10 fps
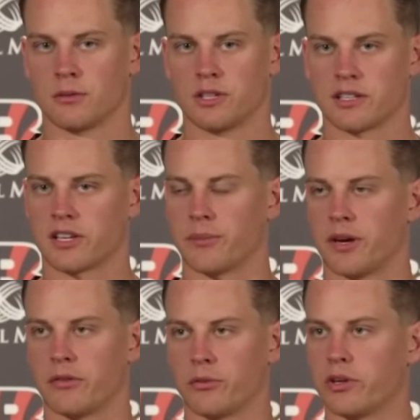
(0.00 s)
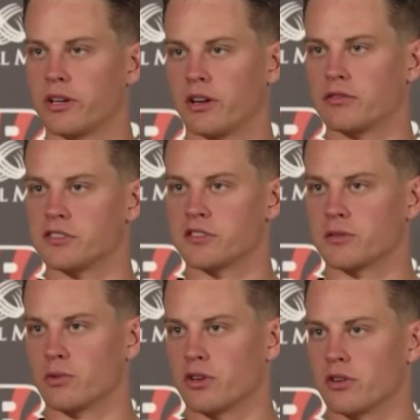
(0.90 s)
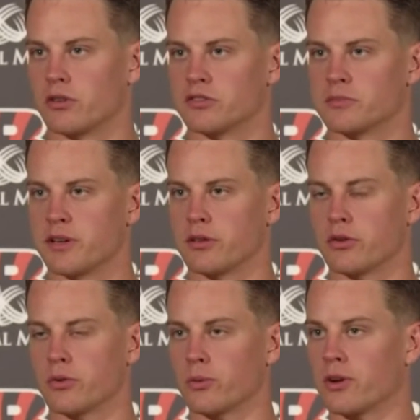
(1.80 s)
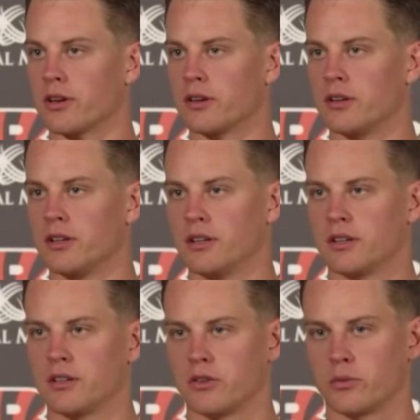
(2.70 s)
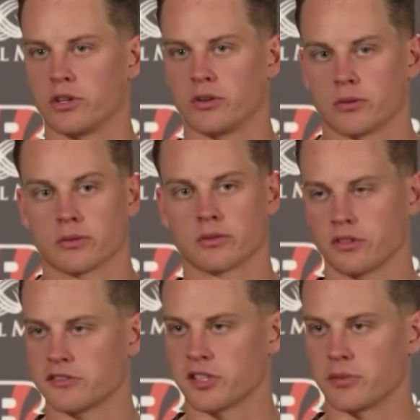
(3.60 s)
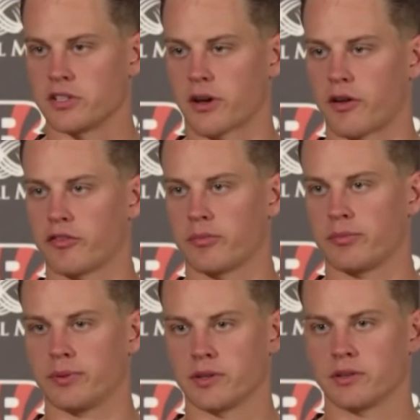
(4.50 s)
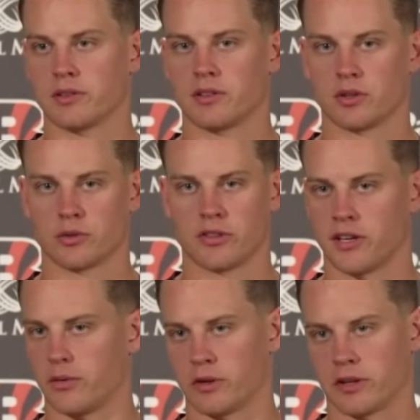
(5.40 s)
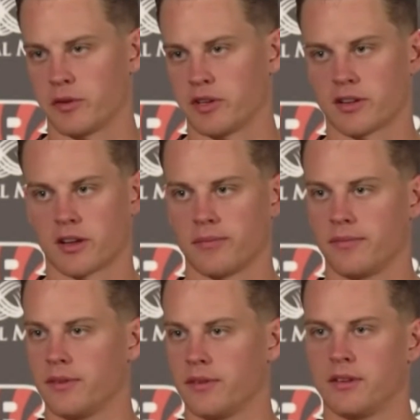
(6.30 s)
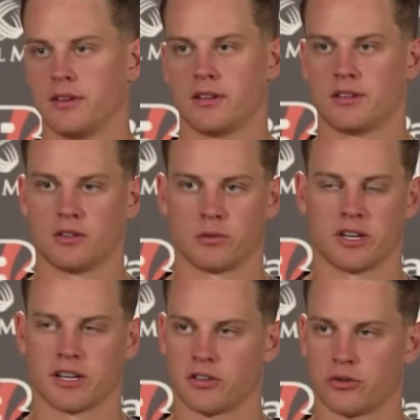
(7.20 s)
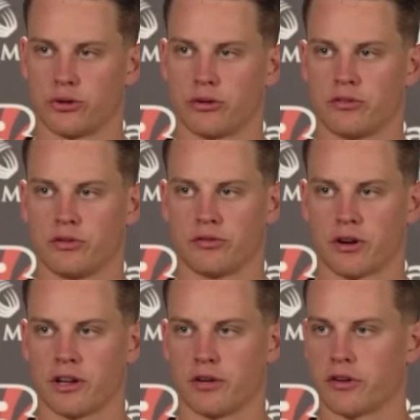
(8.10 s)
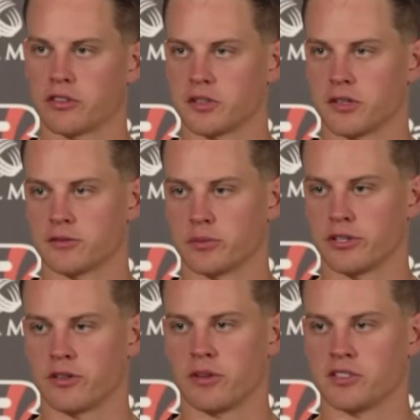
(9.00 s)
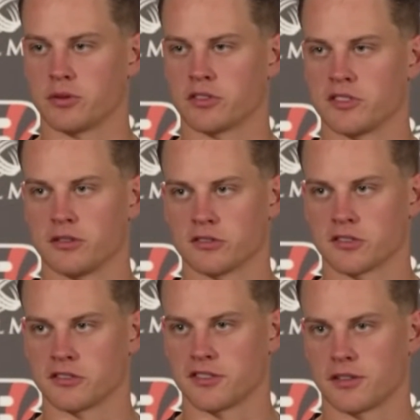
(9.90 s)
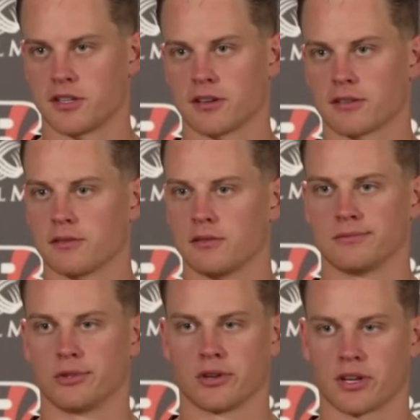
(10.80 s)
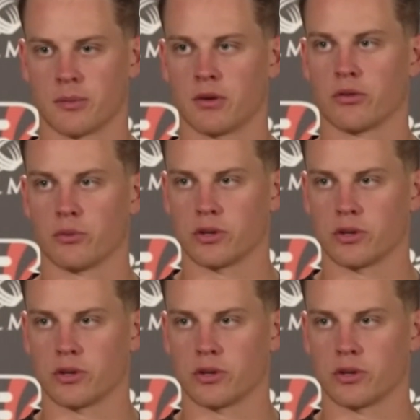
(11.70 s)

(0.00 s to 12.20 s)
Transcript: We'd like to come out with a win, obviously. 1 0 is better than 0 1. You know, we know it's going to be tough, but you know, we're taking it one game at a time. You know, we're not getting too, too far ahead of ourselves. We're playing the Pittsburgh Steelers on Sunday, looking to come out with a